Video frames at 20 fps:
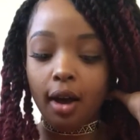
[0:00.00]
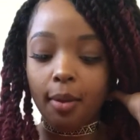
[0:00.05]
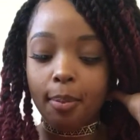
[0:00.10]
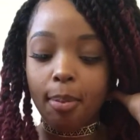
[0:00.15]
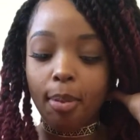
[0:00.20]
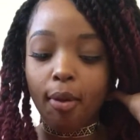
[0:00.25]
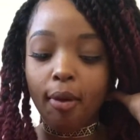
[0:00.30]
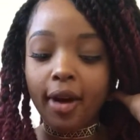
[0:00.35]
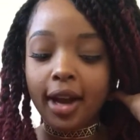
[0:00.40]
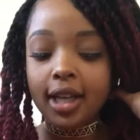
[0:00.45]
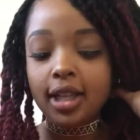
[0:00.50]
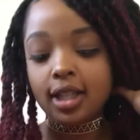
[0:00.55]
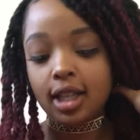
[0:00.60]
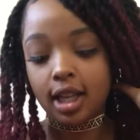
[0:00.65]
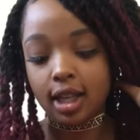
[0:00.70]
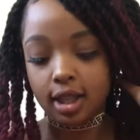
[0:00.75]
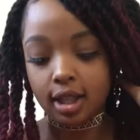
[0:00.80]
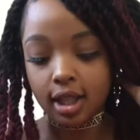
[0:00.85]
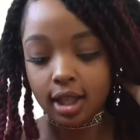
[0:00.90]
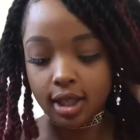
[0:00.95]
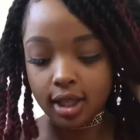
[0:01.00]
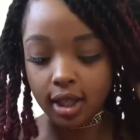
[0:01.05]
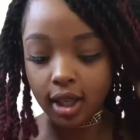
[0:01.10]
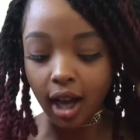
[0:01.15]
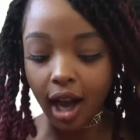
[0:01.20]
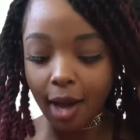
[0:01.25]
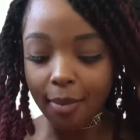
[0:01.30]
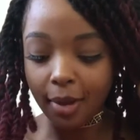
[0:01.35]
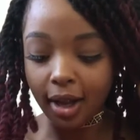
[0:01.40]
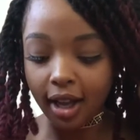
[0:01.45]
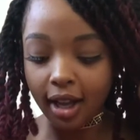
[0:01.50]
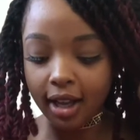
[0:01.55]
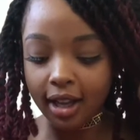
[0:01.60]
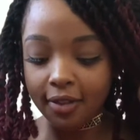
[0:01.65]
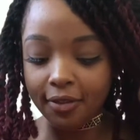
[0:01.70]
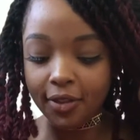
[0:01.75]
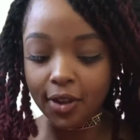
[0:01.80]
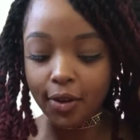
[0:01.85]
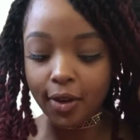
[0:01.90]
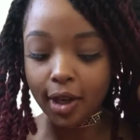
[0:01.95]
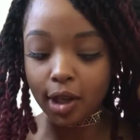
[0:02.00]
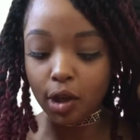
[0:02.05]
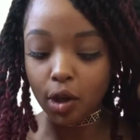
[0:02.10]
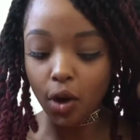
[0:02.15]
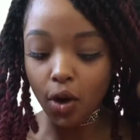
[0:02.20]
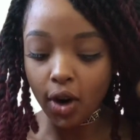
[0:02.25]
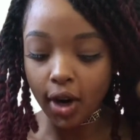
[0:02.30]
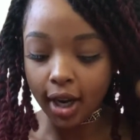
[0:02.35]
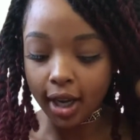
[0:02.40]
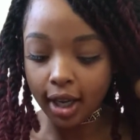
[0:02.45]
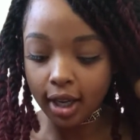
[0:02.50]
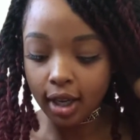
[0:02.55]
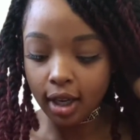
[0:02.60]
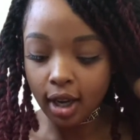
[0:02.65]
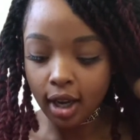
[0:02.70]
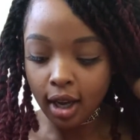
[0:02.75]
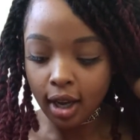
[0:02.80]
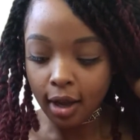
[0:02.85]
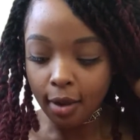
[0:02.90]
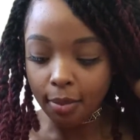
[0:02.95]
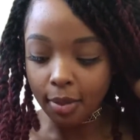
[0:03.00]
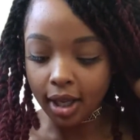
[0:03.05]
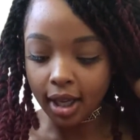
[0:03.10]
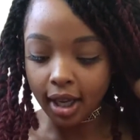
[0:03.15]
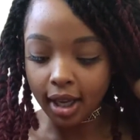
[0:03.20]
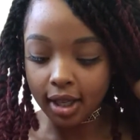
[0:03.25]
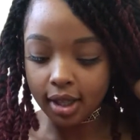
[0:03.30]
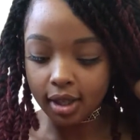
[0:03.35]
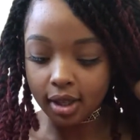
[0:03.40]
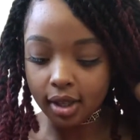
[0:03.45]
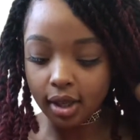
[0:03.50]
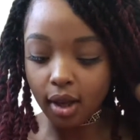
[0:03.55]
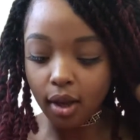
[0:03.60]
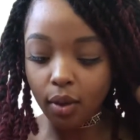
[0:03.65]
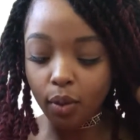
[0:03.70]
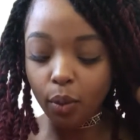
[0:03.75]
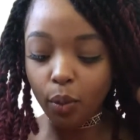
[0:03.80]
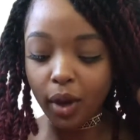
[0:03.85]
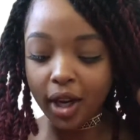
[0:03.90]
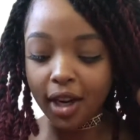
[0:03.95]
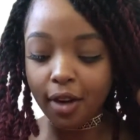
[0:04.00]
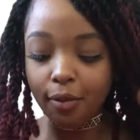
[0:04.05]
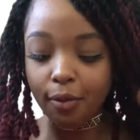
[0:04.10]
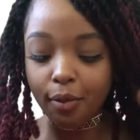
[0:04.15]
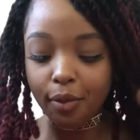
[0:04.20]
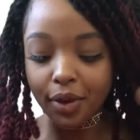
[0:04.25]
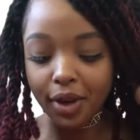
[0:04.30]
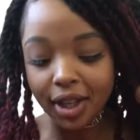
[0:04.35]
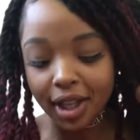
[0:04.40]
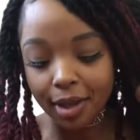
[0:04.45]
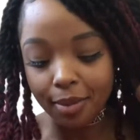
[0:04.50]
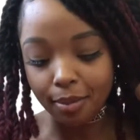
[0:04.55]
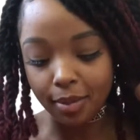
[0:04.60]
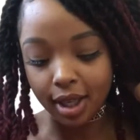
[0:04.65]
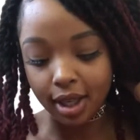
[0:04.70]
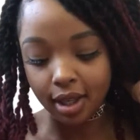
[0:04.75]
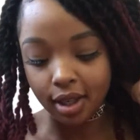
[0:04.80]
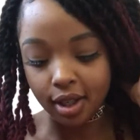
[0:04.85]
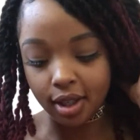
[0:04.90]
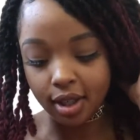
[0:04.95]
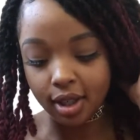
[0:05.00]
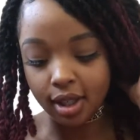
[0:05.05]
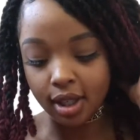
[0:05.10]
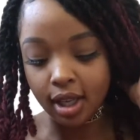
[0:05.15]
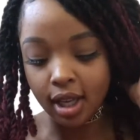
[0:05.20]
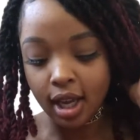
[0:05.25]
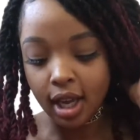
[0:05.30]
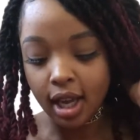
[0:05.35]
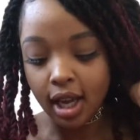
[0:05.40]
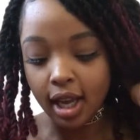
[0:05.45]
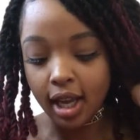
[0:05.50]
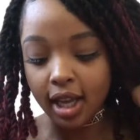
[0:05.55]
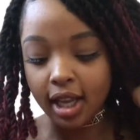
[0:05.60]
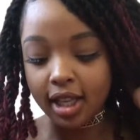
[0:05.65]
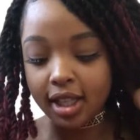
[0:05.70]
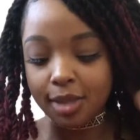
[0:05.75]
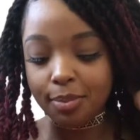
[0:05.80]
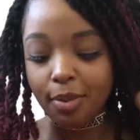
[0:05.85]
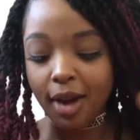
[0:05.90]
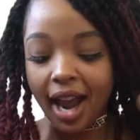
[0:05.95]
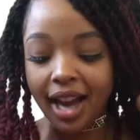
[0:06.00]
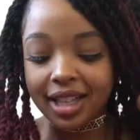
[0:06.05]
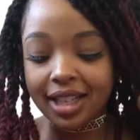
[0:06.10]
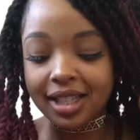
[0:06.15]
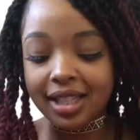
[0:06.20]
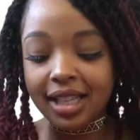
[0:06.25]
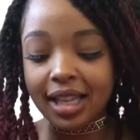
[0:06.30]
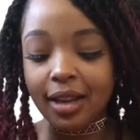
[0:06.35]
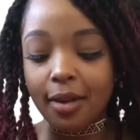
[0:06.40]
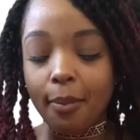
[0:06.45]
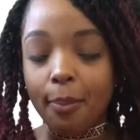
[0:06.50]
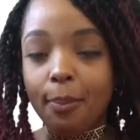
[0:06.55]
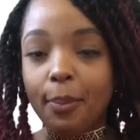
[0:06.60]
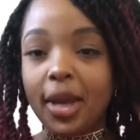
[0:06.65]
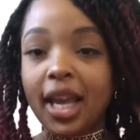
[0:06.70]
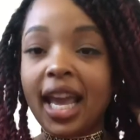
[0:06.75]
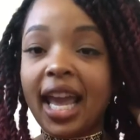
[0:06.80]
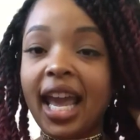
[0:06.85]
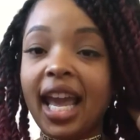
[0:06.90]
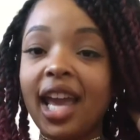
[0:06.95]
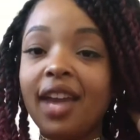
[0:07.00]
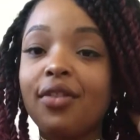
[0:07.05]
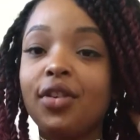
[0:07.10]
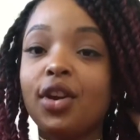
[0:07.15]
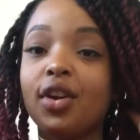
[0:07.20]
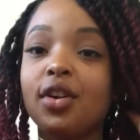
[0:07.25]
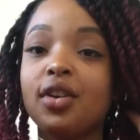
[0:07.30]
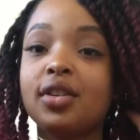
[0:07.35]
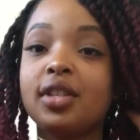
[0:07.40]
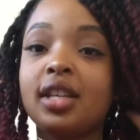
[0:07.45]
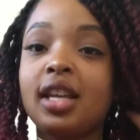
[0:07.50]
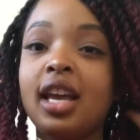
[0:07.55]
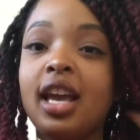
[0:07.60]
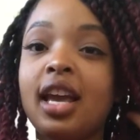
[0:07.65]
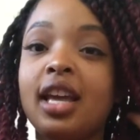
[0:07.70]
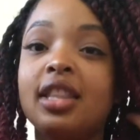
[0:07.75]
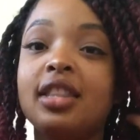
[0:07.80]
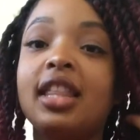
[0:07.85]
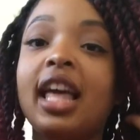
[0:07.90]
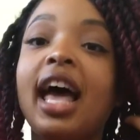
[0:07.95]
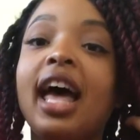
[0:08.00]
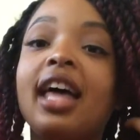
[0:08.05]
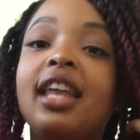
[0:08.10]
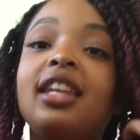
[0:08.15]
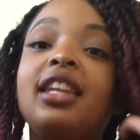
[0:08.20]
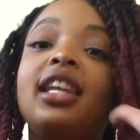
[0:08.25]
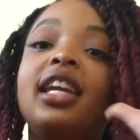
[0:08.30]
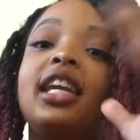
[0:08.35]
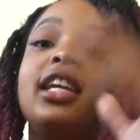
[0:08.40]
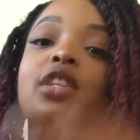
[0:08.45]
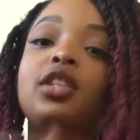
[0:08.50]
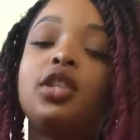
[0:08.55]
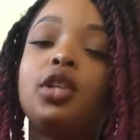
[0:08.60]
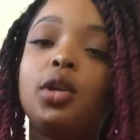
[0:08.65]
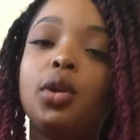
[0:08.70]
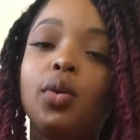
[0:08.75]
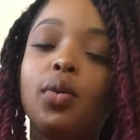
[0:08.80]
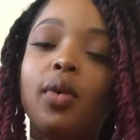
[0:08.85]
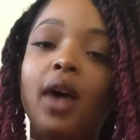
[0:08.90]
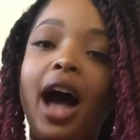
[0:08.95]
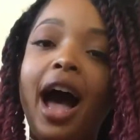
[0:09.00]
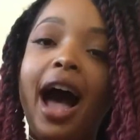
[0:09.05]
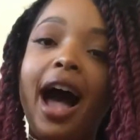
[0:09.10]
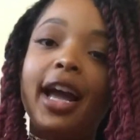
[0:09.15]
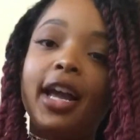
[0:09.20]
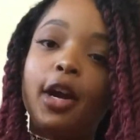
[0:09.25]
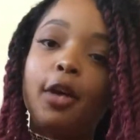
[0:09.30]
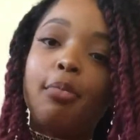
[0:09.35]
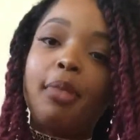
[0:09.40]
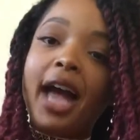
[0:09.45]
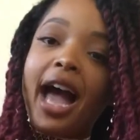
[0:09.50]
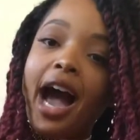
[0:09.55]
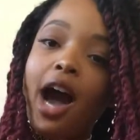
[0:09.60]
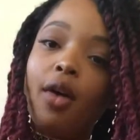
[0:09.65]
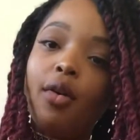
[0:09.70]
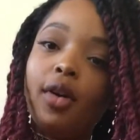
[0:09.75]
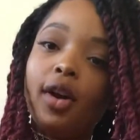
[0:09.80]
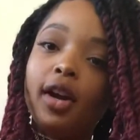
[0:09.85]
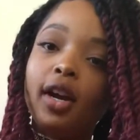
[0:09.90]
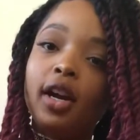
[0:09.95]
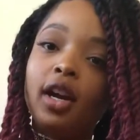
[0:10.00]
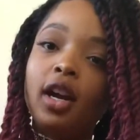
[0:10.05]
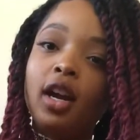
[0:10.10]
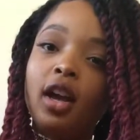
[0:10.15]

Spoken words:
point in this yama if you ignore it, because what it really means is practicing behaviors that lead to higher power,